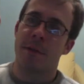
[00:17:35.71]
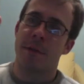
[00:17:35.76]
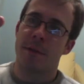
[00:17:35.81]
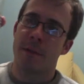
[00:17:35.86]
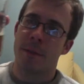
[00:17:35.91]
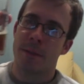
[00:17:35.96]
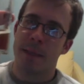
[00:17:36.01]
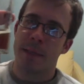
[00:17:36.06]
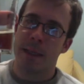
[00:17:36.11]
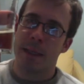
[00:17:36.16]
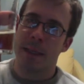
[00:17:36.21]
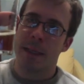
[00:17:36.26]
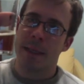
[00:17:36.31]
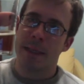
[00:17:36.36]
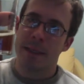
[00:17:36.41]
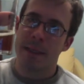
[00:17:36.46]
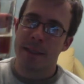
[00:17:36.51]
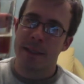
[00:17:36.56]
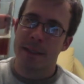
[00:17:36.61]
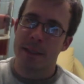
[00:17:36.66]
Only
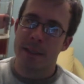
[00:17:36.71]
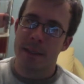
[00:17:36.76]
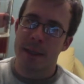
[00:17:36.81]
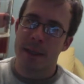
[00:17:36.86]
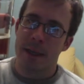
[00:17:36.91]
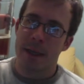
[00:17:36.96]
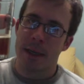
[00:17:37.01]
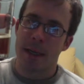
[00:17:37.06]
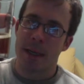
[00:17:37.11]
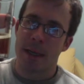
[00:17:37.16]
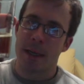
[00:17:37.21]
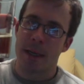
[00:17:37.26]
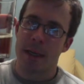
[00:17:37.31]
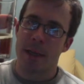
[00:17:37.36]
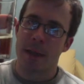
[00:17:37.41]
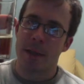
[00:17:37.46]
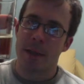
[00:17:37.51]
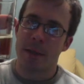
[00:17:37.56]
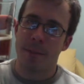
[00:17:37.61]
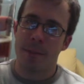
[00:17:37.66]
knock on it would be the
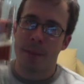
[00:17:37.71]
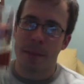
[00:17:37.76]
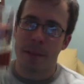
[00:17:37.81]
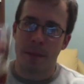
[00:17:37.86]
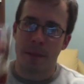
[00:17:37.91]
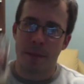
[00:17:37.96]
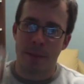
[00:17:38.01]
oils